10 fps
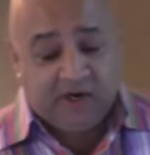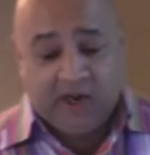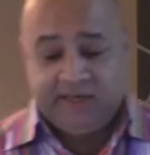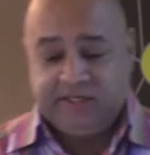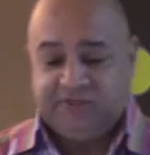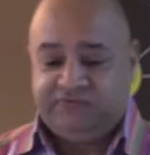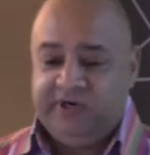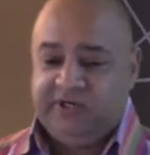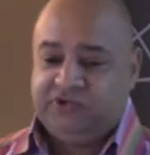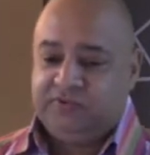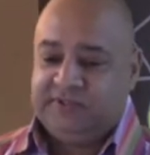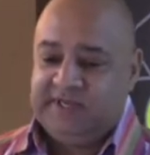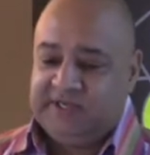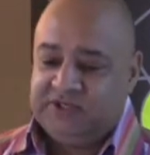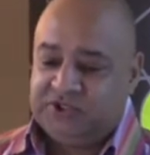slide is really
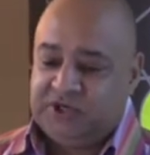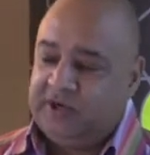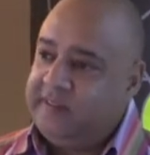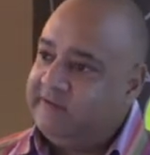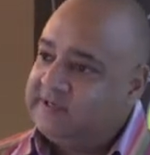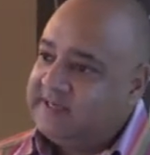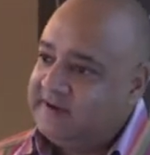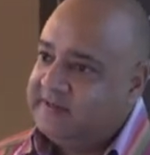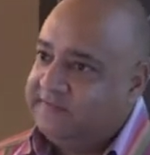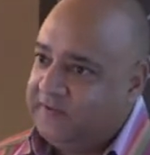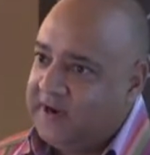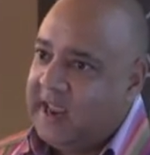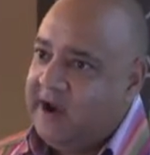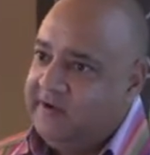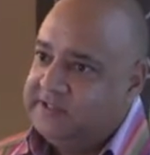seeking to show you, there are different
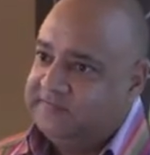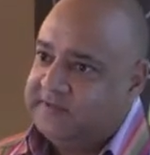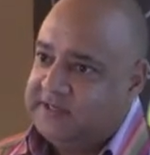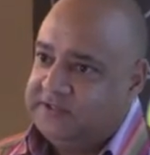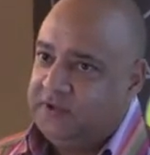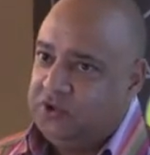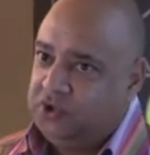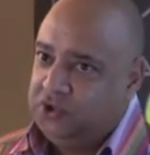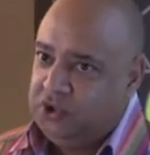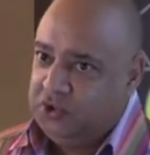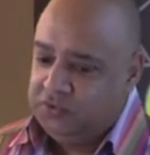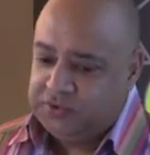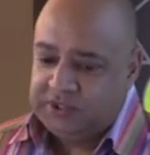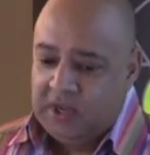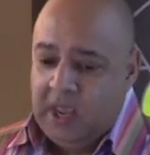areas of data that you can
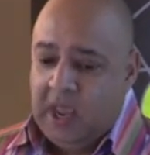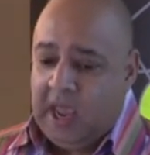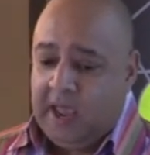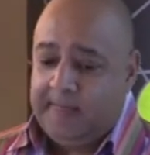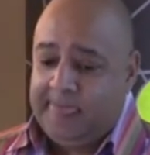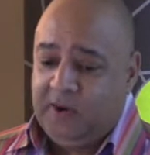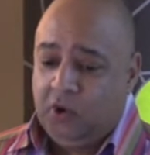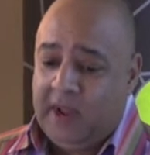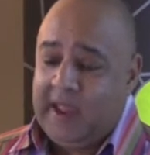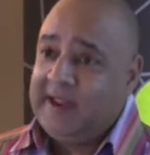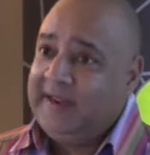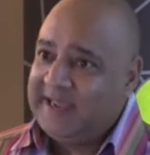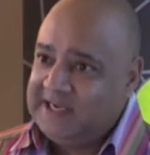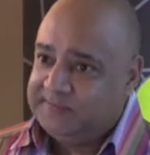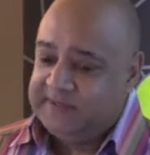use. Your
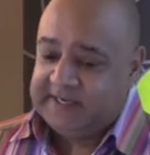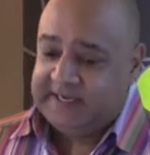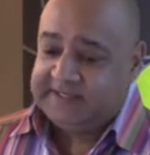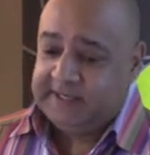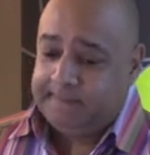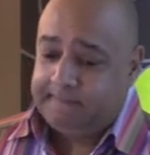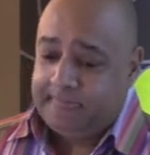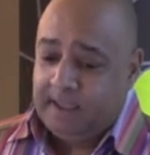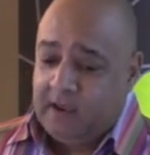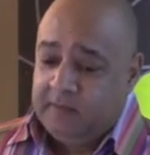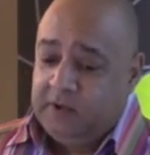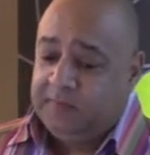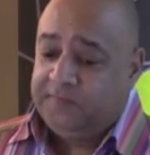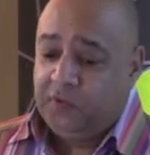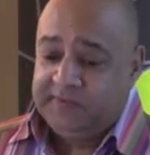engagement data, your
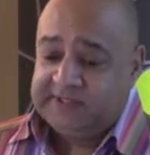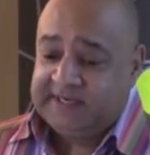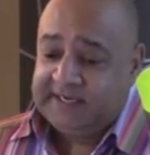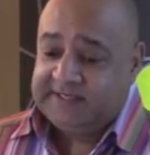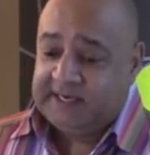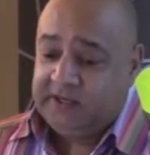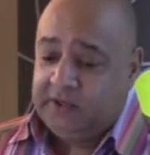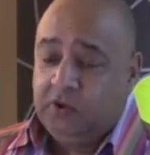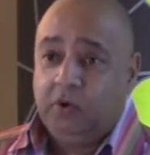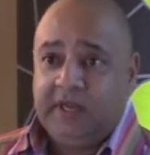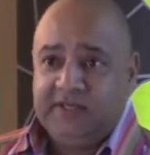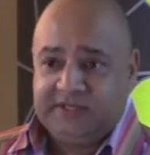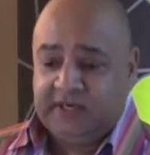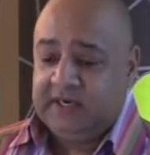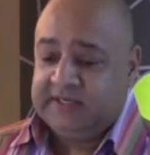performance data, your
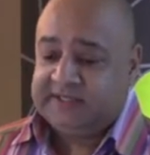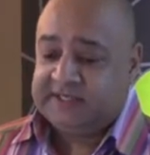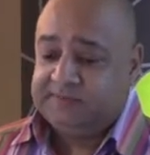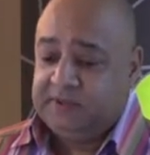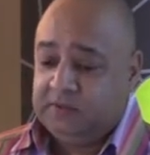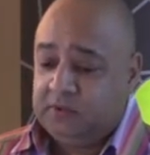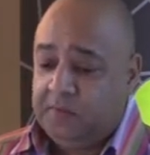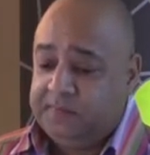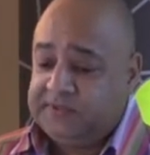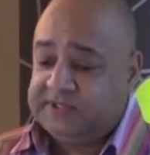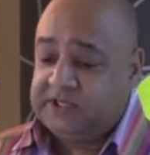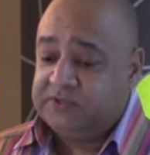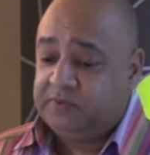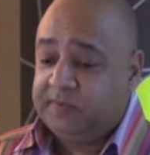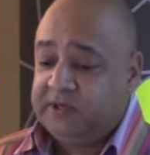internal assessment,
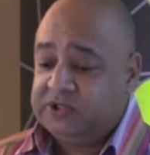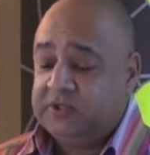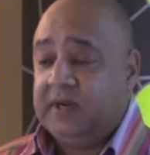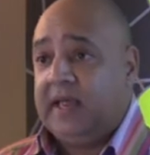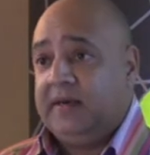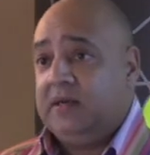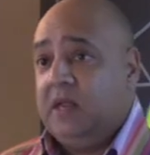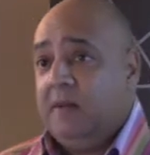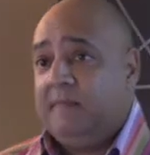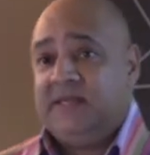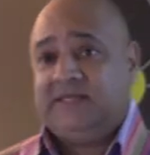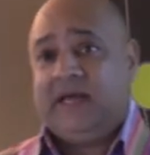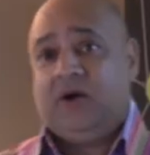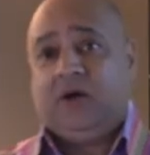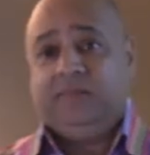compensation, promotion, and basic
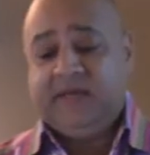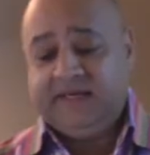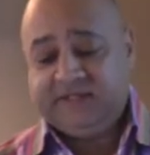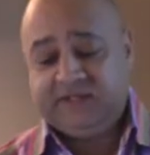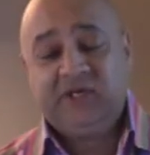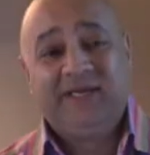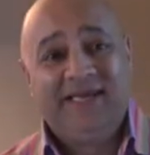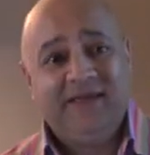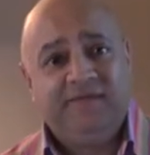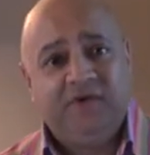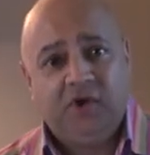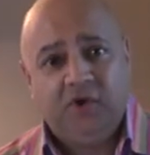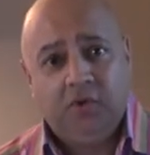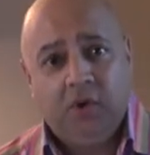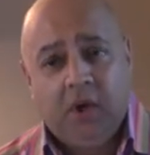outcome data to give
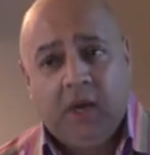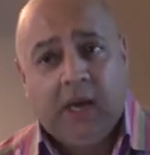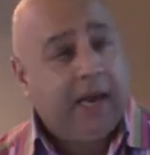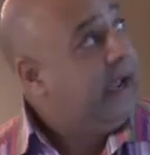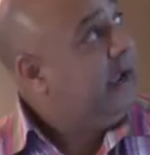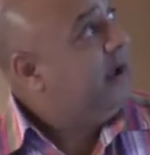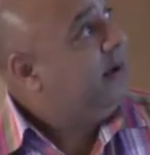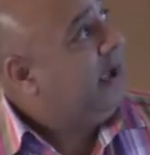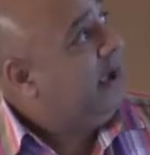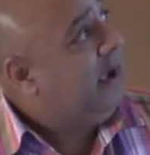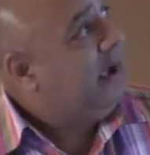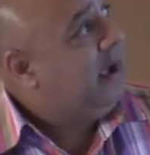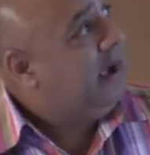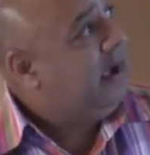you a